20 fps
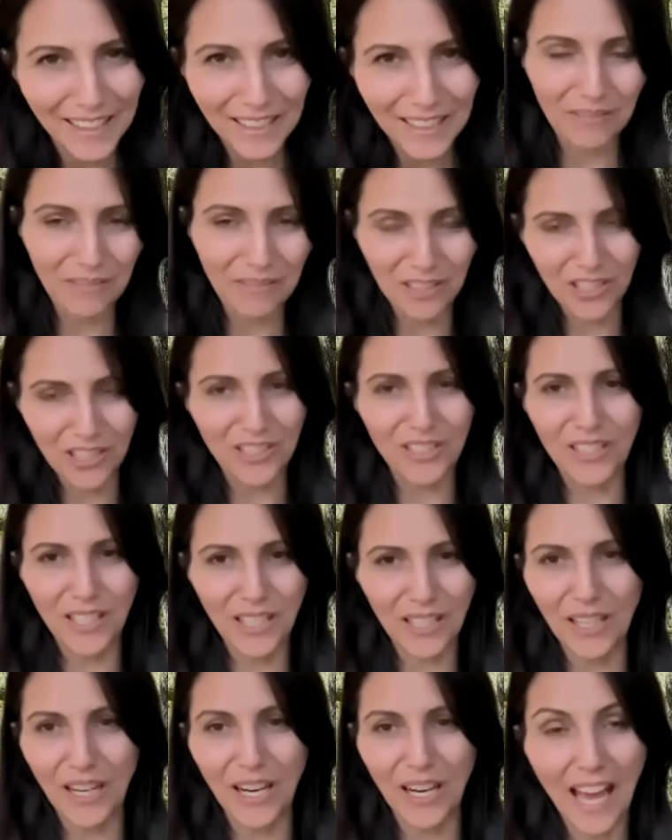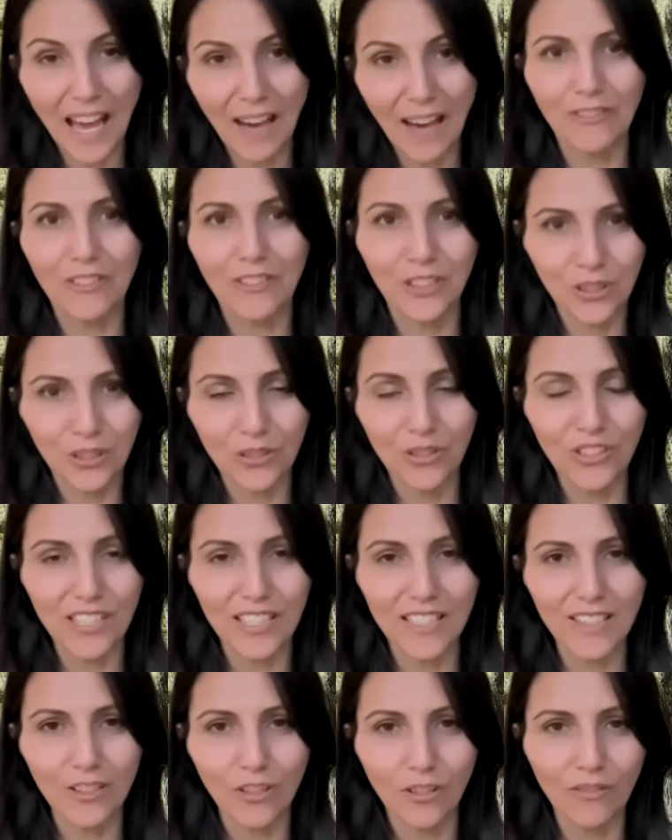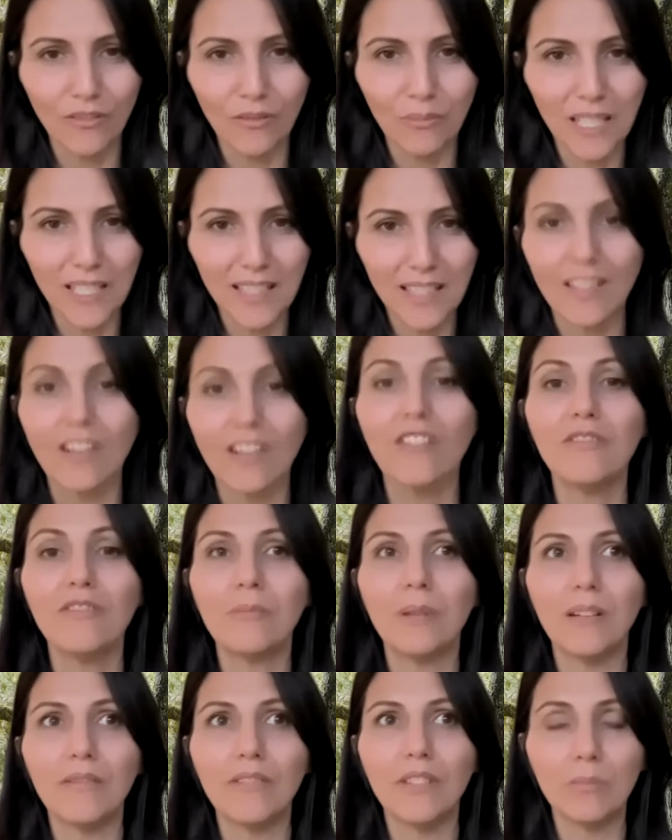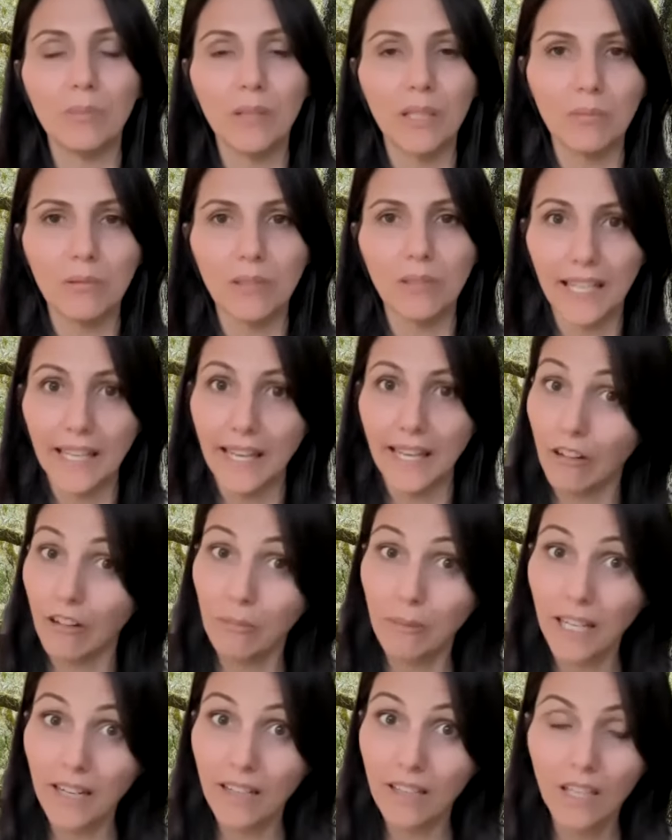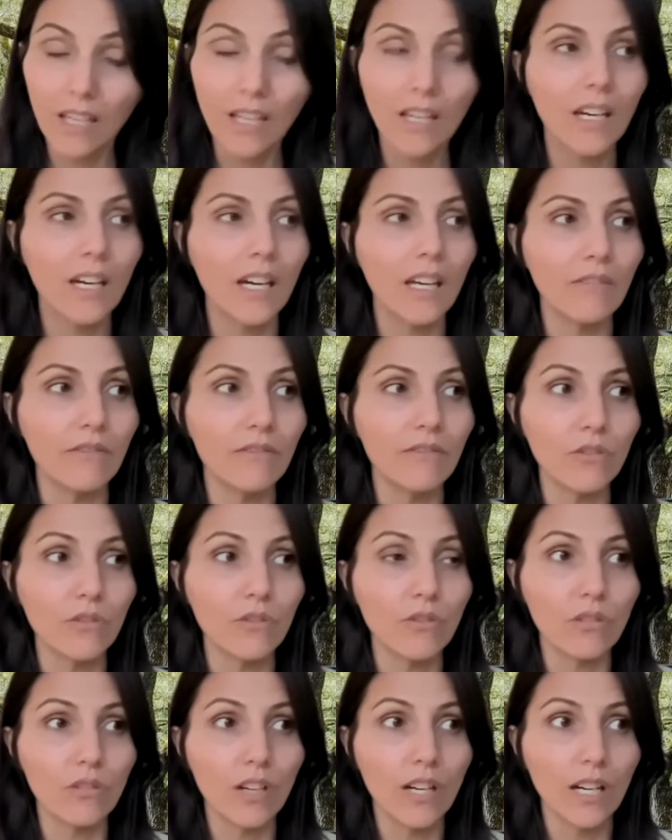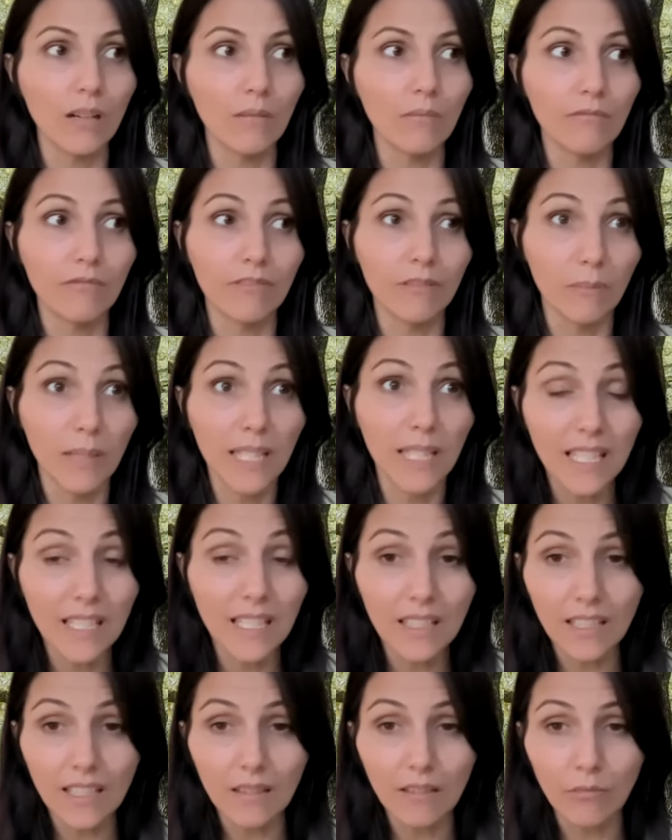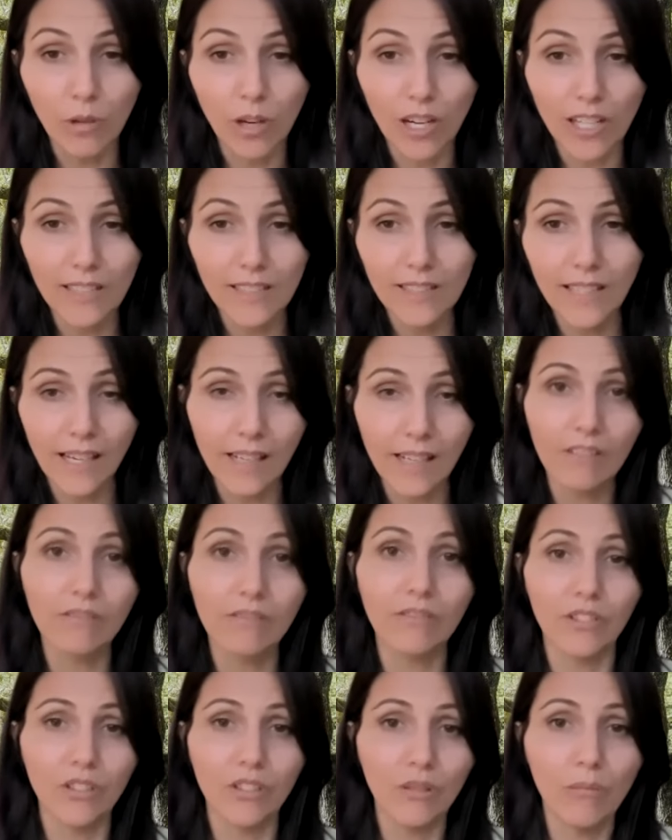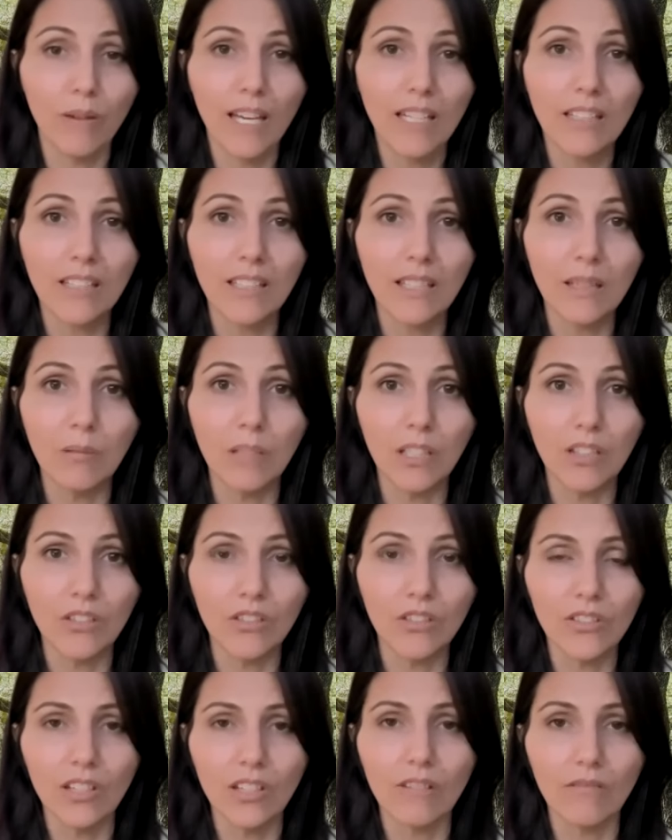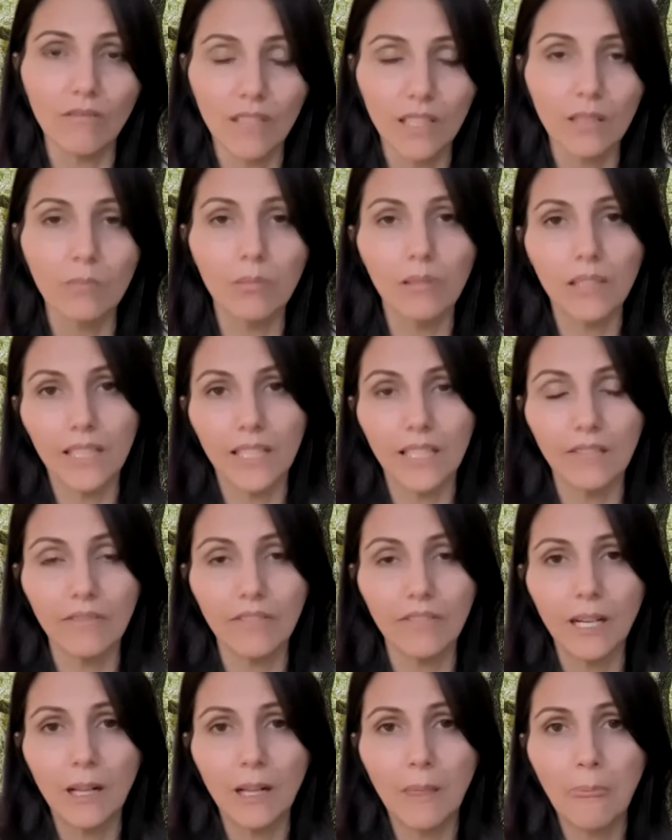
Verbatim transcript: It was just like, I have to do this, not for myself, but for the people I care about, and for me at a wider scale, for humanity, because I really believe